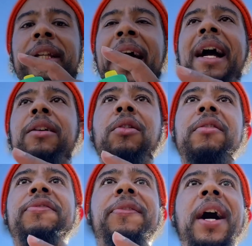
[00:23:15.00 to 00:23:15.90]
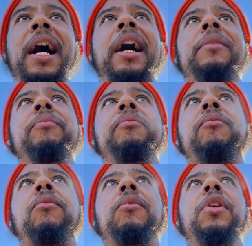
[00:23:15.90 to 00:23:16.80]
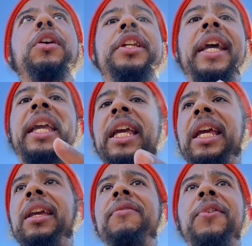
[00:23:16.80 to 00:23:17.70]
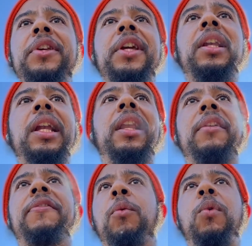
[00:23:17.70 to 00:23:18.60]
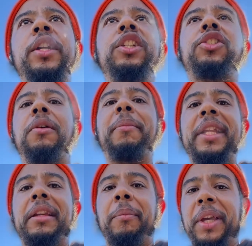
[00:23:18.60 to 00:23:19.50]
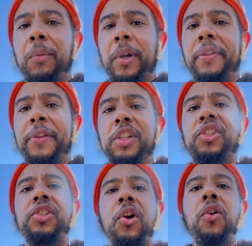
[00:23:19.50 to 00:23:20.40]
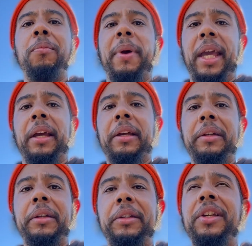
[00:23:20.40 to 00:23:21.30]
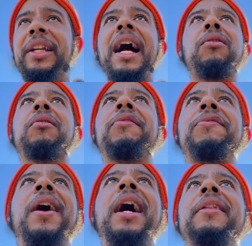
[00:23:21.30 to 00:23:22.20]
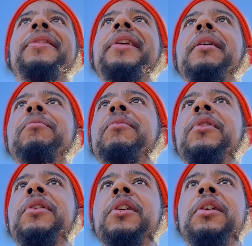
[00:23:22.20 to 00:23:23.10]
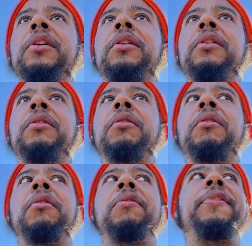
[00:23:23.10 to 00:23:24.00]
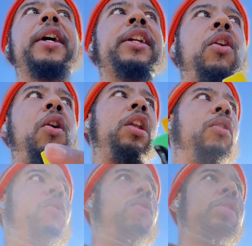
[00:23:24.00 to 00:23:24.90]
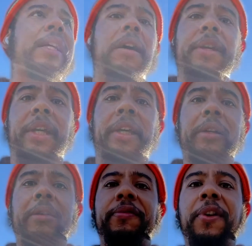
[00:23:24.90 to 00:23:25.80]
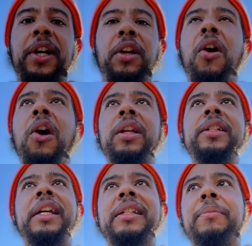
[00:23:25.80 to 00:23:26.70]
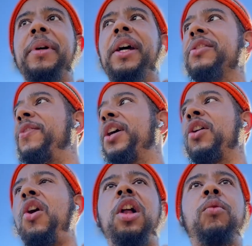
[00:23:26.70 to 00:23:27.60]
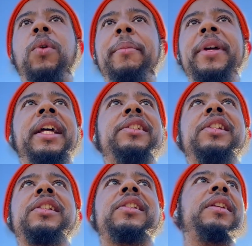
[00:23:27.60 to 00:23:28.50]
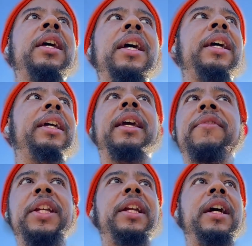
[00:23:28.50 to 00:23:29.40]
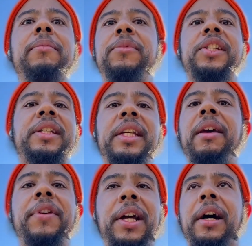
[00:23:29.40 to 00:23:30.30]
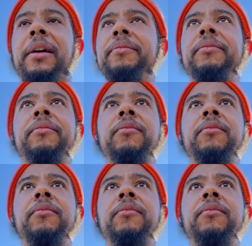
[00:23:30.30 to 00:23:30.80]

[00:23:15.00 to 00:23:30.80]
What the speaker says: You're not going to find your Eve or your Lilith, the one that you're meant to be with, your soulmate. You're not going to find them fucking all the whores out here. Fucking all the Jezebels, fucking all the women that's just giving it up just to give it up,